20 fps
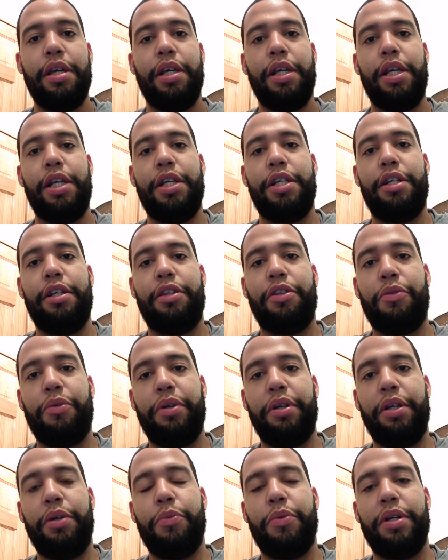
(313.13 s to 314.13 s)

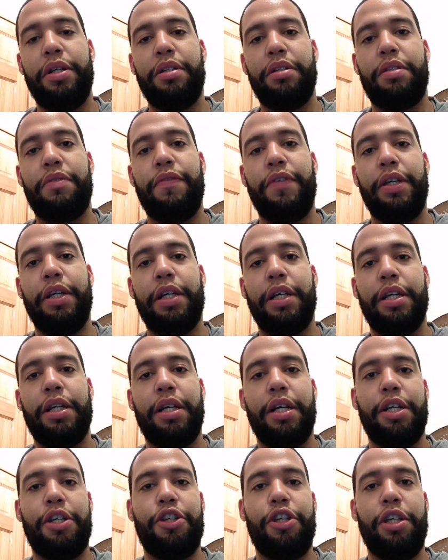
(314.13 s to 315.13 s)
EC3 wins via
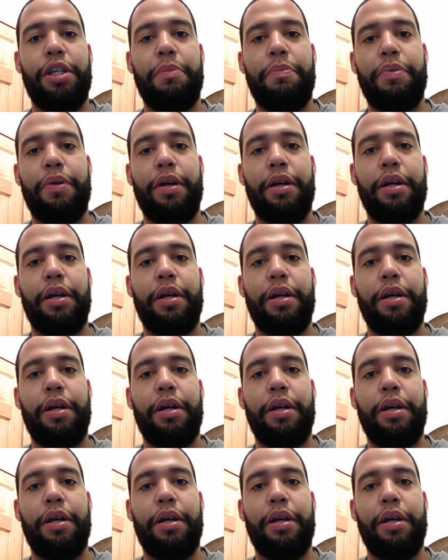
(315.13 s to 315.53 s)
a cheap